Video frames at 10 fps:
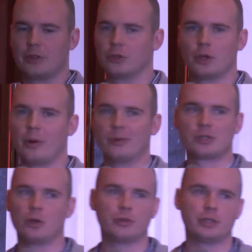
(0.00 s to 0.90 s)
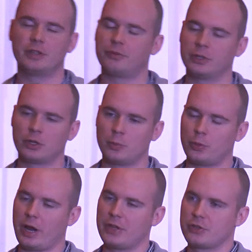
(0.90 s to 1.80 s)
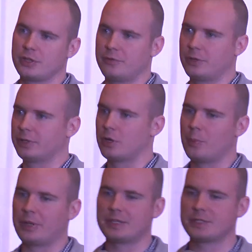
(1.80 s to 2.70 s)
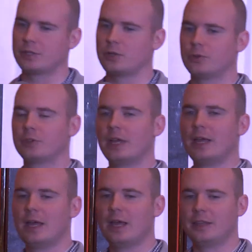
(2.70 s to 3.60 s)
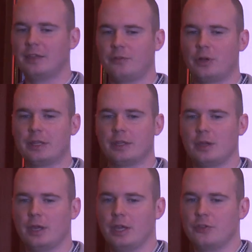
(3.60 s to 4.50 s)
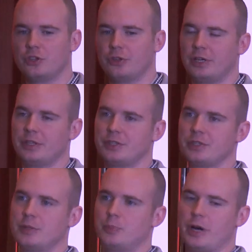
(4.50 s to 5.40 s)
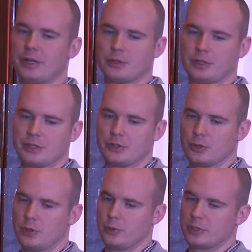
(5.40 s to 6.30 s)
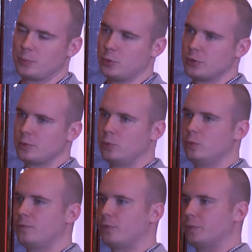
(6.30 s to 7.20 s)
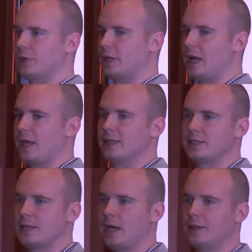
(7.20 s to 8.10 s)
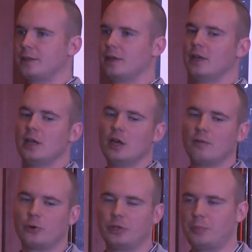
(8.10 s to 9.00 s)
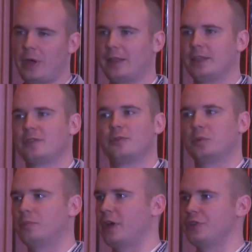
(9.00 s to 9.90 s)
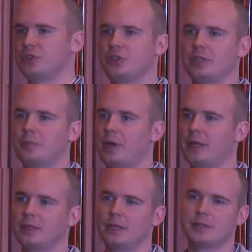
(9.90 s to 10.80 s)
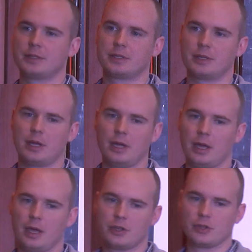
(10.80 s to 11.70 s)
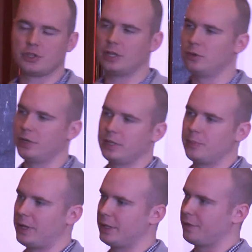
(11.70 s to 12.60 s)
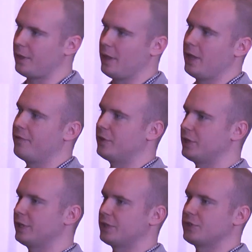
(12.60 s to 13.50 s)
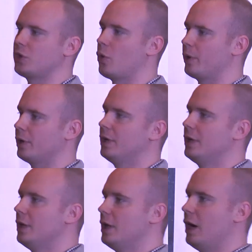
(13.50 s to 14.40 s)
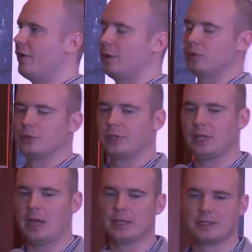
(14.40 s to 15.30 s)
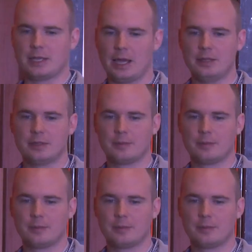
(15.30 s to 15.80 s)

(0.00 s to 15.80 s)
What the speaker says: don't know how it's called in different corporations, different companies. It's called different. Generally, this is the person that is responsible from the client side for the pen test, for managing the pen test, scheduling the pen test, and everything that's going around on the client side.